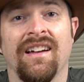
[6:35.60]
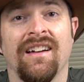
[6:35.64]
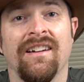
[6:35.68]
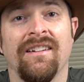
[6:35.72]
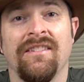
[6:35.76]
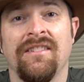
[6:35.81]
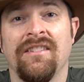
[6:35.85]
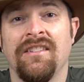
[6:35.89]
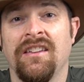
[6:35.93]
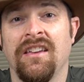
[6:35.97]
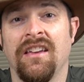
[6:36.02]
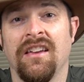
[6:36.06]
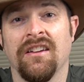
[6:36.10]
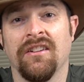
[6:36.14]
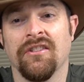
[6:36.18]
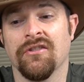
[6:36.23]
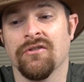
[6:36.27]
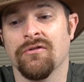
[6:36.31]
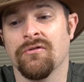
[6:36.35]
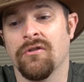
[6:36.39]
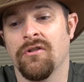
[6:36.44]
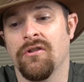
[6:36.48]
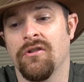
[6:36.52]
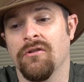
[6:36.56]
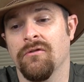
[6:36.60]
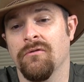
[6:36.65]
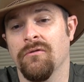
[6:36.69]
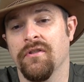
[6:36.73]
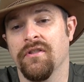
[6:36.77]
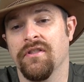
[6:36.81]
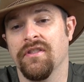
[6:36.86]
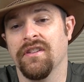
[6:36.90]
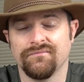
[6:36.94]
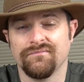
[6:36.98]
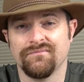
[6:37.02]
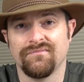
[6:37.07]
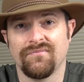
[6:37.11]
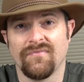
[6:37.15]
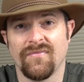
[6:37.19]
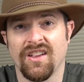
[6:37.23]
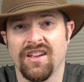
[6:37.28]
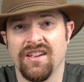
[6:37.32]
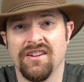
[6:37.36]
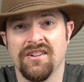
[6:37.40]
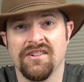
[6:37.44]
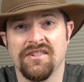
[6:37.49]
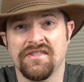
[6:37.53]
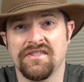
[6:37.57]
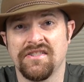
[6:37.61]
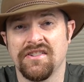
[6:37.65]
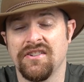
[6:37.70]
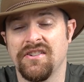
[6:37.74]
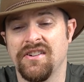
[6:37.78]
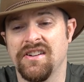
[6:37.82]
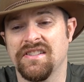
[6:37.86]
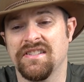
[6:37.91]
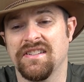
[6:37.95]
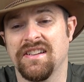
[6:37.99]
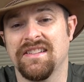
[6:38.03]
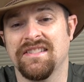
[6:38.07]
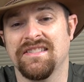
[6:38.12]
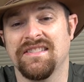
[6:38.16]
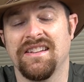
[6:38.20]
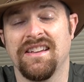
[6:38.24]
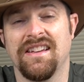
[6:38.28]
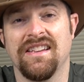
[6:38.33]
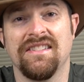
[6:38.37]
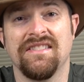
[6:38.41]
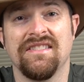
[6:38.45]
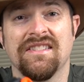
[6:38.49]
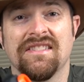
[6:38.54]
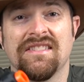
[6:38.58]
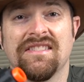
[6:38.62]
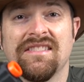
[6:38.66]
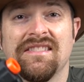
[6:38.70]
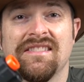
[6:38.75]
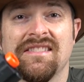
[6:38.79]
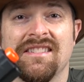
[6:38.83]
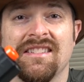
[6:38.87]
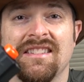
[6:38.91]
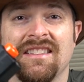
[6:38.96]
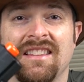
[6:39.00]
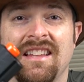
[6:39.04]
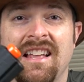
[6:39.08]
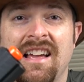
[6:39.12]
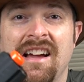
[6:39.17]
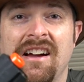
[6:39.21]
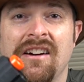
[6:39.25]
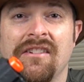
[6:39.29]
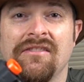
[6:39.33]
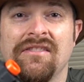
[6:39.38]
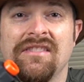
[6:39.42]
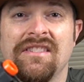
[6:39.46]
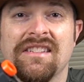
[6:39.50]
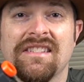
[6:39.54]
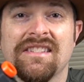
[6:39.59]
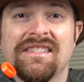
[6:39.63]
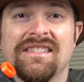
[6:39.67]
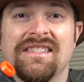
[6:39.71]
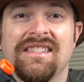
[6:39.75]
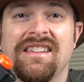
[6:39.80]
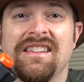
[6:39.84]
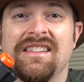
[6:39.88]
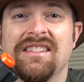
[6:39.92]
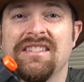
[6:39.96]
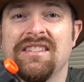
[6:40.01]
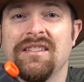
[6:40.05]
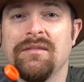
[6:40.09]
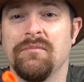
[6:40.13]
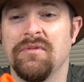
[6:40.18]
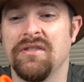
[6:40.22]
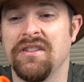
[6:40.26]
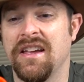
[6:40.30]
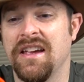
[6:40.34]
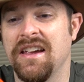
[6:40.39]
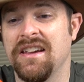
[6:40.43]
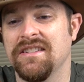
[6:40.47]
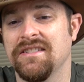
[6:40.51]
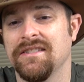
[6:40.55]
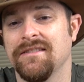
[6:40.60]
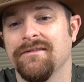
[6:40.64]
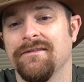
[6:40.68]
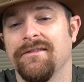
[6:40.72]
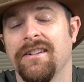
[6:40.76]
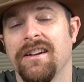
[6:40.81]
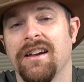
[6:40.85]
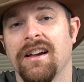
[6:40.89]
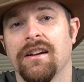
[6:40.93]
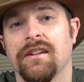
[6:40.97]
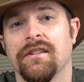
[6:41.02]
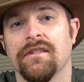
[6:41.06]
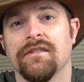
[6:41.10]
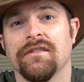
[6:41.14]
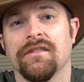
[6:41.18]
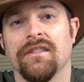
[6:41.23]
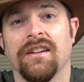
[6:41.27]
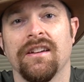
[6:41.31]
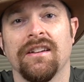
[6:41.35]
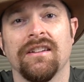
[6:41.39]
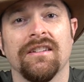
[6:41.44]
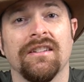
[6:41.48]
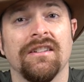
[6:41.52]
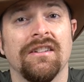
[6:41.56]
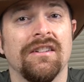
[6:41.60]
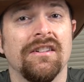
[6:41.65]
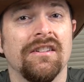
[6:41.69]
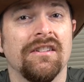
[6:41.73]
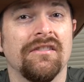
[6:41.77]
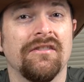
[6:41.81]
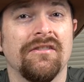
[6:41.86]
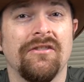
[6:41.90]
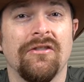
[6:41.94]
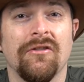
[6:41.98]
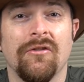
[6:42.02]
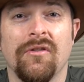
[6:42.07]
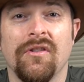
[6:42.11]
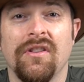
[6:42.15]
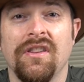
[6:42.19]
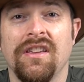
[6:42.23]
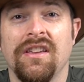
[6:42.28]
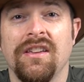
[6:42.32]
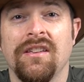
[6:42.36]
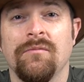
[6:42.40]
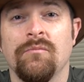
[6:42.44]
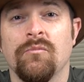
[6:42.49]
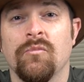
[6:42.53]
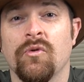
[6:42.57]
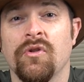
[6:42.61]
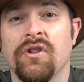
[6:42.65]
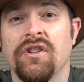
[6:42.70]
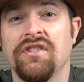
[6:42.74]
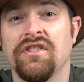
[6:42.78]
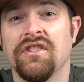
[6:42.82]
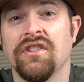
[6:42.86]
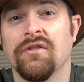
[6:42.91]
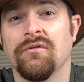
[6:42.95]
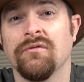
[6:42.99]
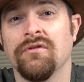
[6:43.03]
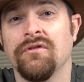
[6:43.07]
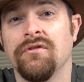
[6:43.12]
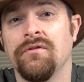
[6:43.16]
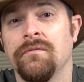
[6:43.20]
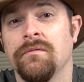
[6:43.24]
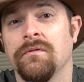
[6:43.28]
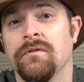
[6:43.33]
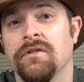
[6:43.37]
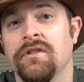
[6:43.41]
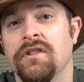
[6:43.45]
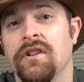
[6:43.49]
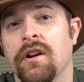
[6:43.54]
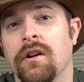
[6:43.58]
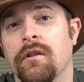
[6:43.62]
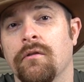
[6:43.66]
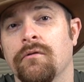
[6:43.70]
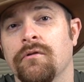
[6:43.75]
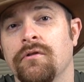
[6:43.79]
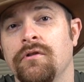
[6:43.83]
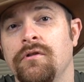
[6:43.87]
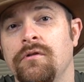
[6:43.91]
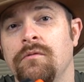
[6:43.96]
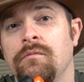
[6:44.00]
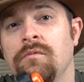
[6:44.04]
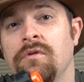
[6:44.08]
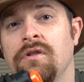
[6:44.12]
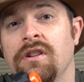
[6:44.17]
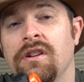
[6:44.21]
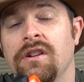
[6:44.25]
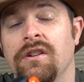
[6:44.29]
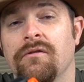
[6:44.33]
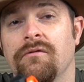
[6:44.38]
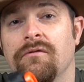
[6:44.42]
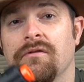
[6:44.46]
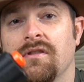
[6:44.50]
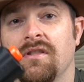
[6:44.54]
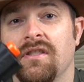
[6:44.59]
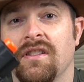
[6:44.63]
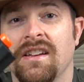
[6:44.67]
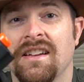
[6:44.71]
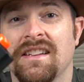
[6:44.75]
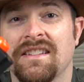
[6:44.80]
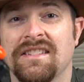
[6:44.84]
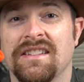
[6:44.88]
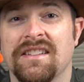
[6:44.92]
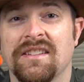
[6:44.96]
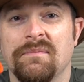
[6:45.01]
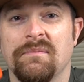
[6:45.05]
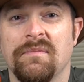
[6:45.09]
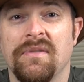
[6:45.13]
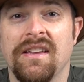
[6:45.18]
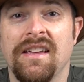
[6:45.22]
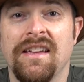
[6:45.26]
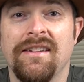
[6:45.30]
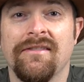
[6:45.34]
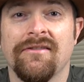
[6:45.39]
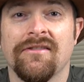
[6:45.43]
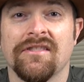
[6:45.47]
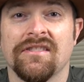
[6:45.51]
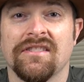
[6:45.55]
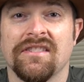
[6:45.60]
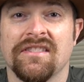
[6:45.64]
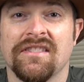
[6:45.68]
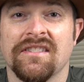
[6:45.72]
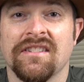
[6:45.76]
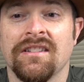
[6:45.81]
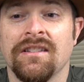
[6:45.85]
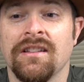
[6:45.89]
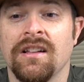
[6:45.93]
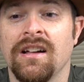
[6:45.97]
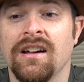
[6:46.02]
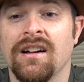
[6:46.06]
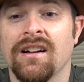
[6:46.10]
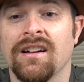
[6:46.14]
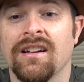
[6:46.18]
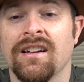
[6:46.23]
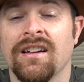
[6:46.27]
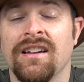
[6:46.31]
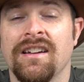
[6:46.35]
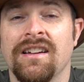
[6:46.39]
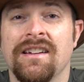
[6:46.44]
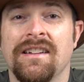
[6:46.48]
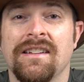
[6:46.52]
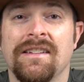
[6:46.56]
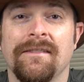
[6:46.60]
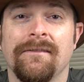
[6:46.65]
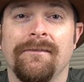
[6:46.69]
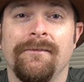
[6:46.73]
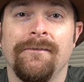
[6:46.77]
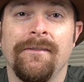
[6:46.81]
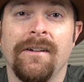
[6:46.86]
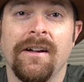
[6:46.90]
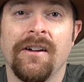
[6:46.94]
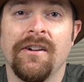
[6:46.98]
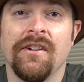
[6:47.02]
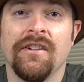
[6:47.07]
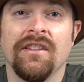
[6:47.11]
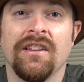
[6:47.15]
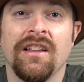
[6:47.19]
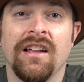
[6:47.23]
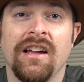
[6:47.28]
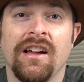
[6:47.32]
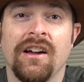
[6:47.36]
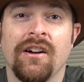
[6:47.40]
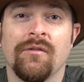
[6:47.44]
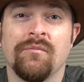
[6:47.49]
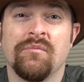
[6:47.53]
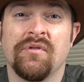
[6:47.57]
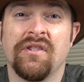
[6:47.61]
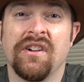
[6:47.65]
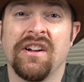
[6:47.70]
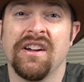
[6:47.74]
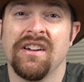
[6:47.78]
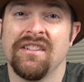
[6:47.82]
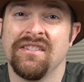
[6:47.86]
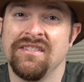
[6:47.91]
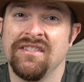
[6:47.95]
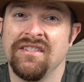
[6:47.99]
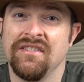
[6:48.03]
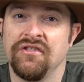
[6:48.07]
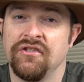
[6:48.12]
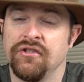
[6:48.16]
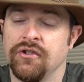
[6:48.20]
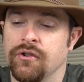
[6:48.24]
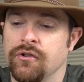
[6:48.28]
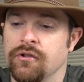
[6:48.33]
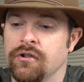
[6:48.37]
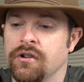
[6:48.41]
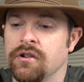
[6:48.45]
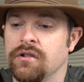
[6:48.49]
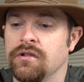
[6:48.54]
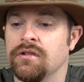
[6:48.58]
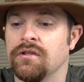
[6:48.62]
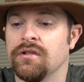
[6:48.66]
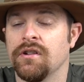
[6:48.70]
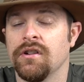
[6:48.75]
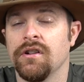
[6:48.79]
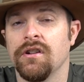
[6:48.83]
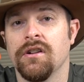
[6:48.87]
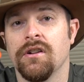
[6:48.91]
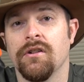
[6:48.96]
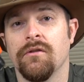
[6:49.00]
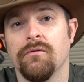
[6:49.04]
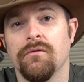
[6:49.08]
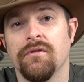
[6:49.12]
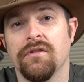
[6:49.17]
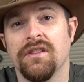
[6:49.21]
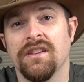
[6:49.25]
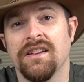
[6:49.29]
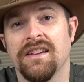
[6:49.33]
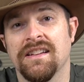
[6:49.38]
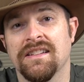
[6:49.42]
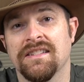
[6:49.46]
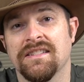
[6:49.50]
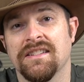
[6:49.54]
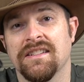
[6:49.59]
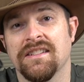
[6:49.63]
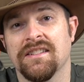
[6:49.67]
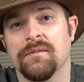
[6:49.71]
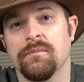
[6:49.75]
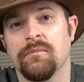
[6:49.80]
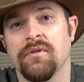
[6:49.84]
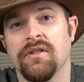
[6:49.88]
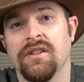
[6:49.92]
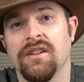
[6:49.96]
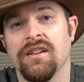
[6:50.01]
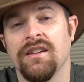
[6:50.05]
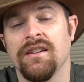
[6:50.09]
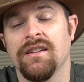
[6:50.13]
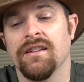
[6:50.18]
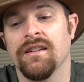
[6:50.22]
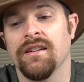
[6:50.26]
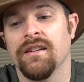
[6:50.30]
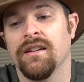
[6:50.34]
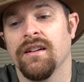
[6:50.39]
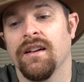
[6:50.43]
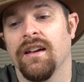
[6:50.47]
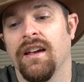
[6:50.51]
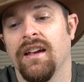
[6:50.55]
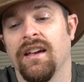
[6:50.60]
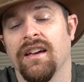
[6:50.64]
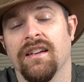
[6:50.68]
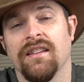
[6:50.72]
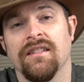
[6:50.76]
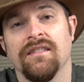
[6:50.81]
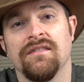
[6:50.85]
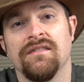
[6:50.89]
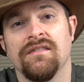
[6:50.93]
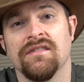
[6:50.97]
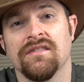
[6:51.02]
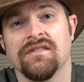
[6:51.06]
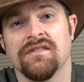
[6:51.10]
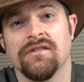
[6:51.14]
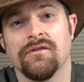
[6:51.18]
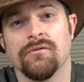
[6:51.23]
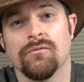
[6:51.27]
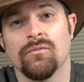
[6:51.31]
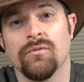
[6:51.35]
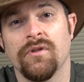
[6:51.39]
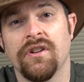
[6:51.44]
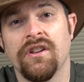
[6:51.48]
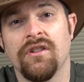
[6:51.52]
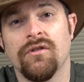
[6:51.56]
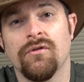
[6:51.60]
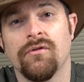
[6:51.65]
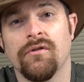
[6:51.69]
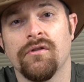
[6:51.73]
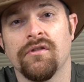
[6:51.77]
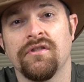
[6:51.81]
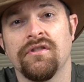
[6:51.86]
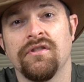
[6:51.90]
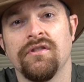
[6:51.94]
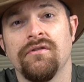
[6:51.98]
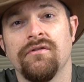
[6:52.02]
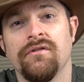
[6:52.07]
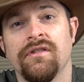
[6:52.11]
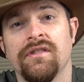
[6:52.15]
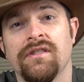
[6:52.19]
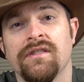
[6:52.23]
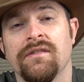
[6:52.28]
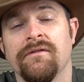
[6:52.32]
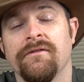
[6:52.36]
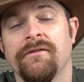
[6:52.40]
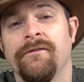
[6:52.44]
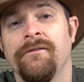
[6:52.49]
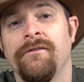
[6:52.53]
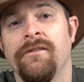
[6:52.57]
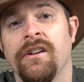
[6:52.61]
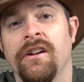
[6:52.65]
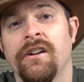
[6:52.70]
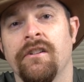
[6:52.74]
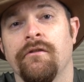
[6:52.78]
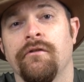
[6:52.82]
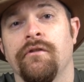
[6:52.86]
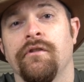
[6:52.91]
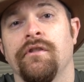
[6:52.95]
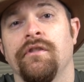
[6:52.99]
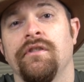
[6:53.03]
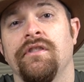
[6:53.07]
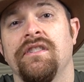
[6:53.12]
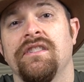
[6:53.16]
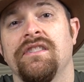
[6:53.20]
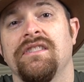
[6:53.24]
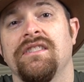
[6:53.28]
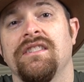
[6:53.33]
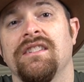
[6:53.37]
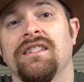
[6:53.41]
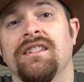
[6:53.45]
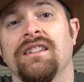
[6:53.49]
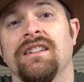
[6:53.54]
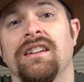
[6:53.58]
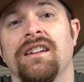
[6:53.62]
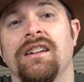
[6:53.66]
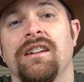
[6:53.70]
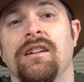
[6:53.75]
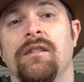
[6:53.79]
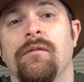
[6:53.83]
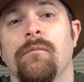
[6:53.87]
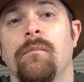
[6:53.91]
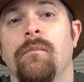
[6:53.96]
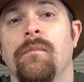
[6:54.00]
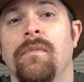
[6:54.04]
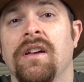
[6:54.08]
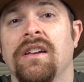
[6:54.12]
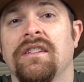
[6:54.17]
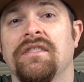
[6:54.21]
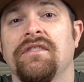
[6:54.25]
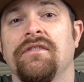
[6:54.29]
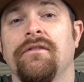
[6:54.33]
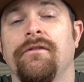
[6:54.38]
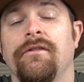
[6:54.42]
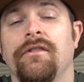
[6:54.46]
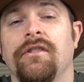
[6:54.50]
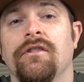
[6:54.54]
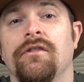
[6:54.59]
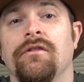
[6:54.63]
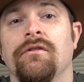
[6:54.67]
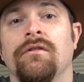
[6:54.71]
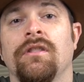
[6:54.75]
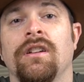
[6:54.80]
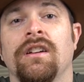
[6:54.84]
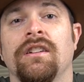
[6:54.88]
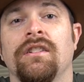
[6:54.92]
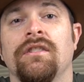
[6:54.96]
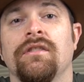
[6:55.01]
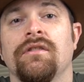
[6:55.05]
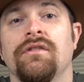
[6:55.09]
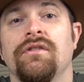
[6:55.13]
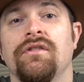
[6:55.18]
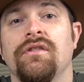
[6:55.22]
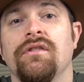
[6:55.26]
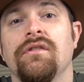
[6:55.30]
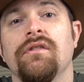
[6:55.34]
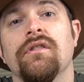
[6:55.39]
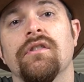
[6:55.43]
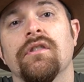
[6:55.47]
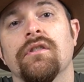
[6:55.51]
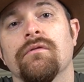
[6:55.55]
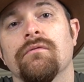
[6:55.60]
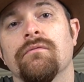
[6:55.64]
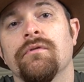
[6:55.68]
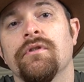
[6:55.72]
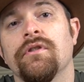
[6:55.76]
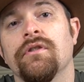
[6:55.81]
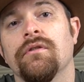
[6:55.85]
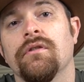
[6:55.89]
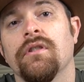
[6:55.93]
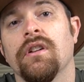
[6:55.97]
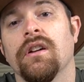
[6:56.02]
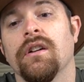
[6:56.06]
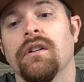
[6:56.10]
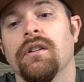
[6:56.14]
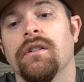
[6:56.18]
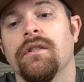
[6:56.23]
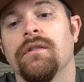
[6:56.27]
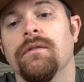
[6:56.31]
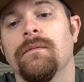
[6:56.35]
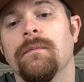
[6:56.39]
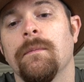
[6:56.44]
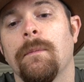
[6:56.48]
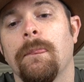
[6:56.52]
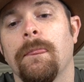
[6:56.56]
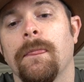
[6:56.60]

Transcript: You can't go wrong with it. And also, as I said, just the loudness, the intimidation factor, like going in, breaching a room, clearing a room with the SSP versus the Glock. Very loud, proud, and in charge with the SSP. And just the recoil to it, very realistic, makes you feel like you're shooting a real gun.